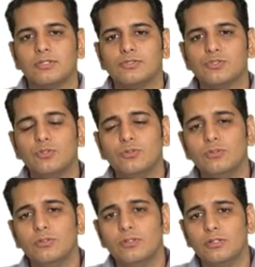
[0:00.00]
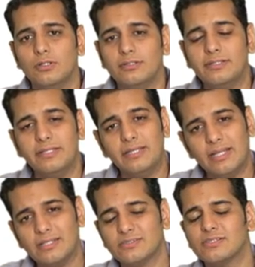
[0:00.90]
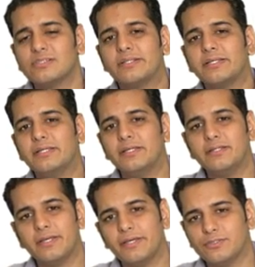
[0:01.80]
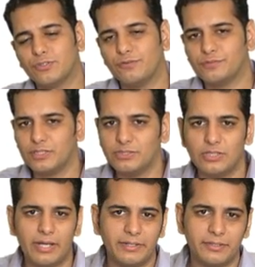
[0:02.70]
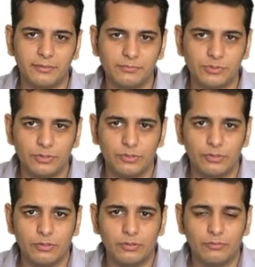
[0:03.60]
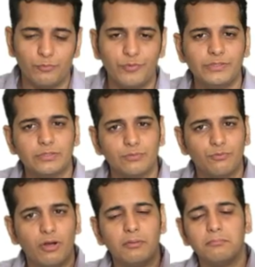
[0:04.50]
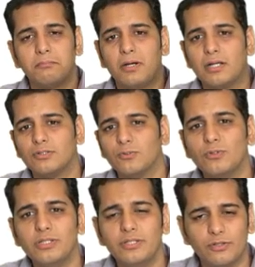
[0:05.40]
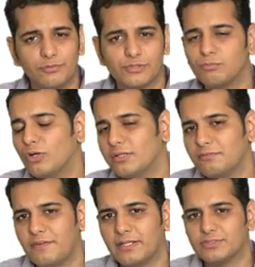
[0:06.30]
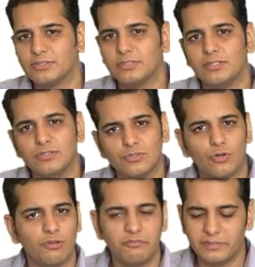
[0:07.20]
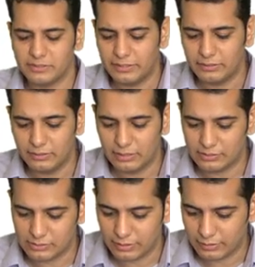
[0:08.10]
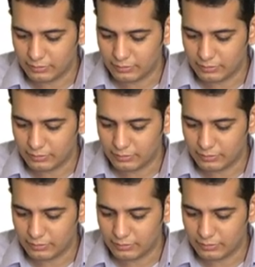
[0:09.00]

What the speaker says: So, the elasticity in case of such items which form part only of a smaller fraction is always inelastic.